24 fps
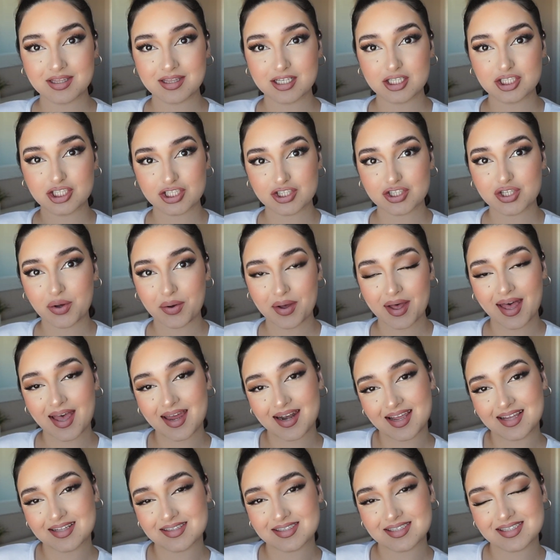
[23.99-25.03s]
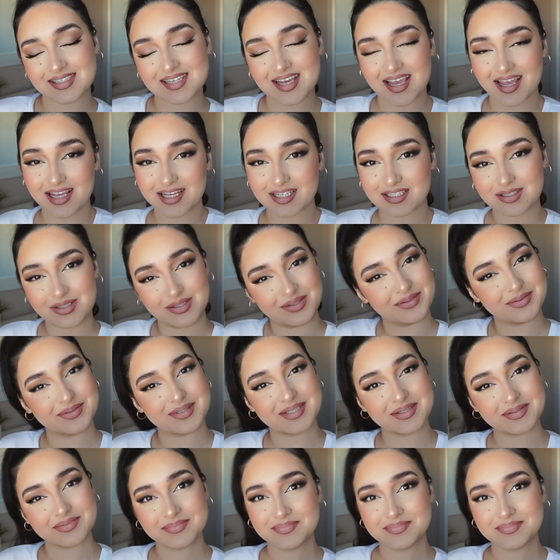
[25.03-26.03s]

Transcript: then just go ahead and stay tuned.